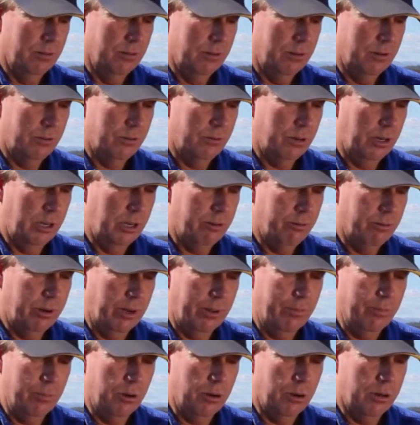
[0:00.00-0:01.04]
2020
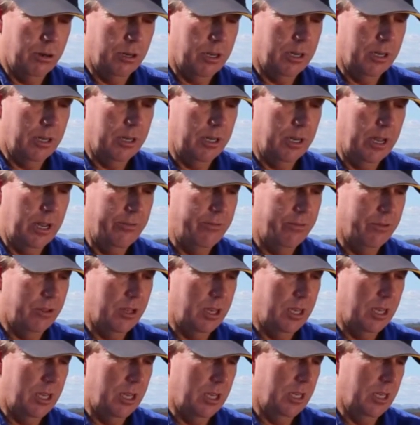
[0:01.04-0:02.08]
monitor did
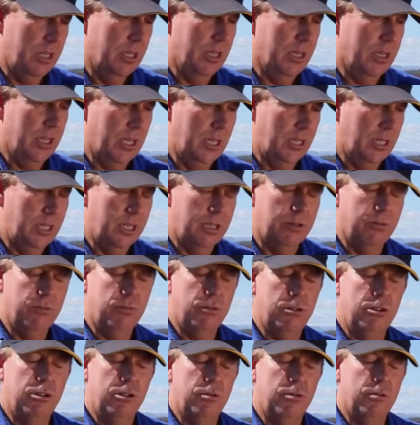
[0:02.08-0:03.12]
everything they said it
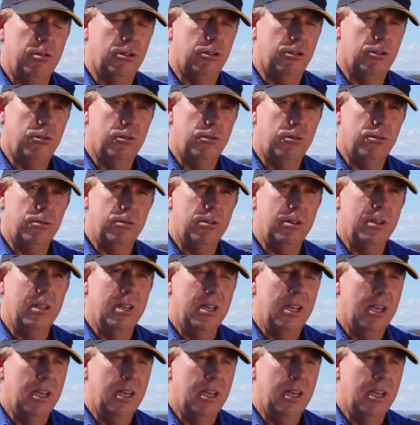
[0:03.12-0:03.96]
would do on corn,